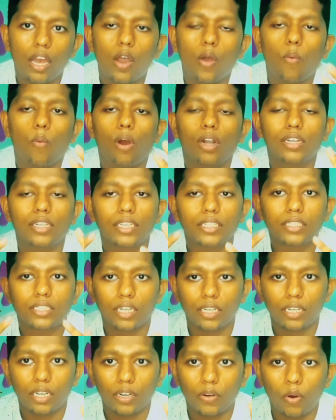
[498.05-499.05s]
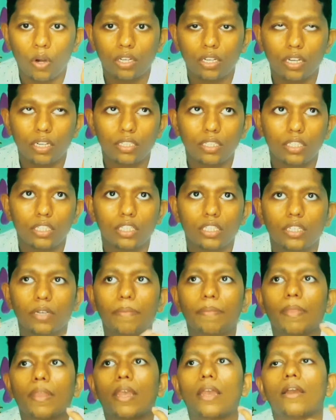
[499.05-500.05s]
What are the
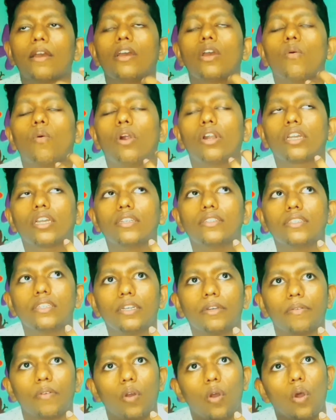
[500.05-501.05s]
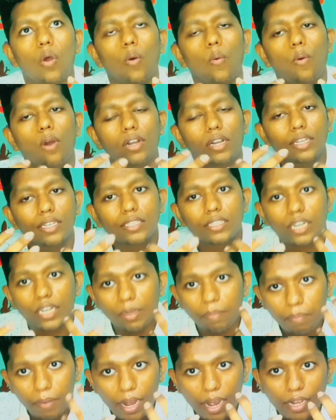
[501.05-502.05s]
what you can say, what are the study
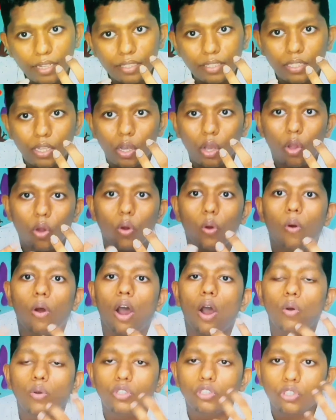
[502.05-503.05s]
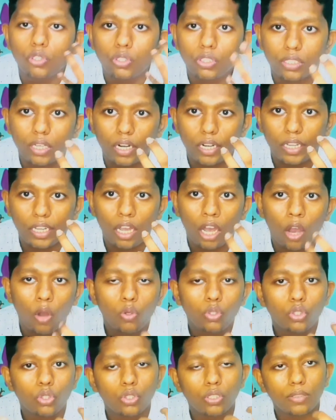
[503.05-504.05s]
plans, how you should study, how
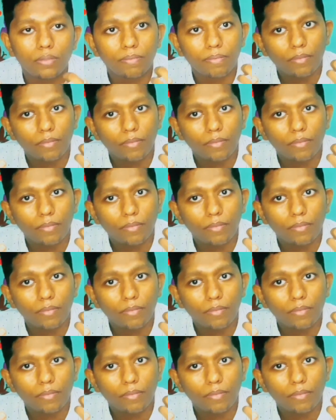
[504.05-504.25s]
should